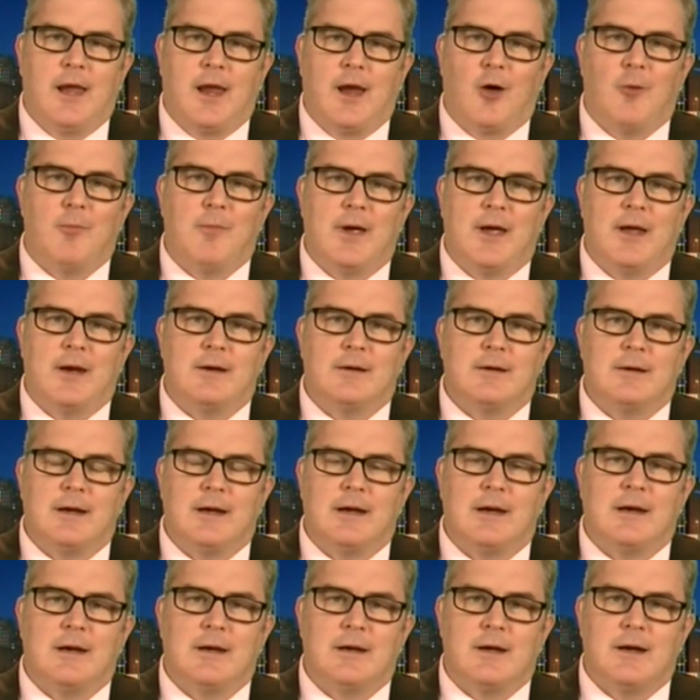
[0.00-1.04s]
Yale men
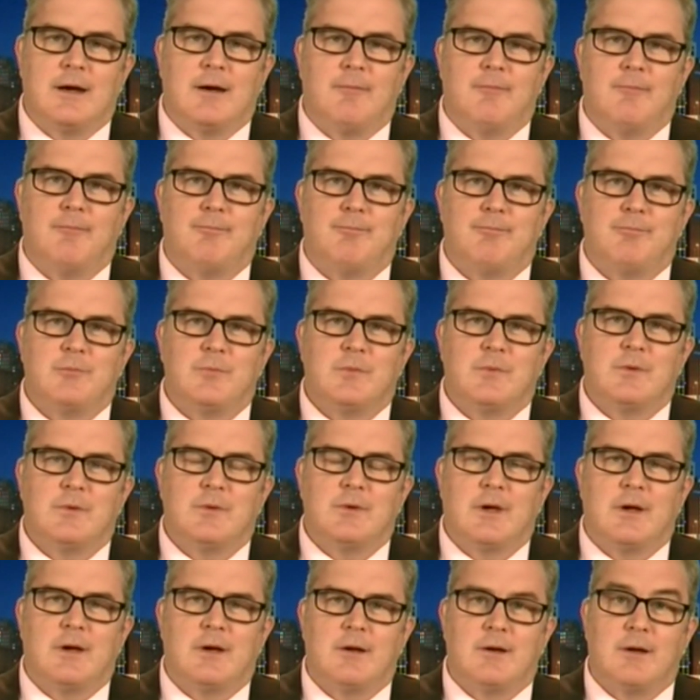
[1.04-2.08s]
and
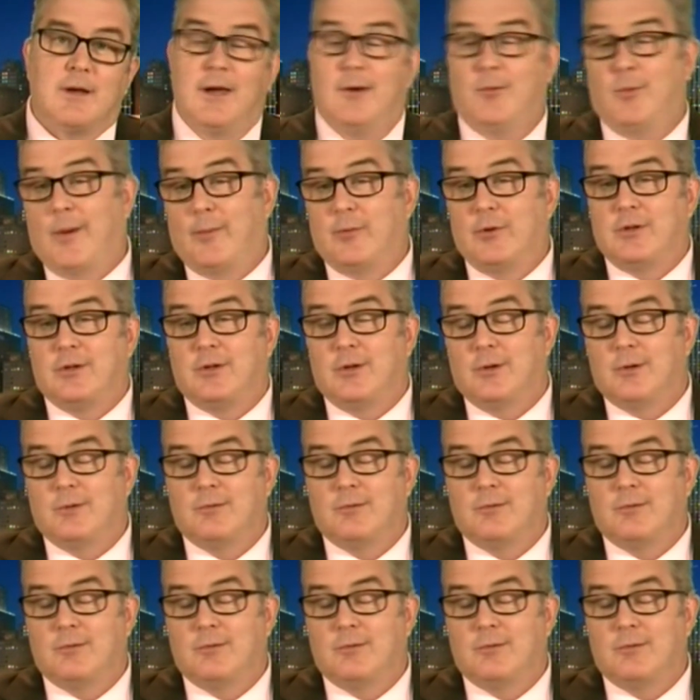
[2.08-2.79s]
women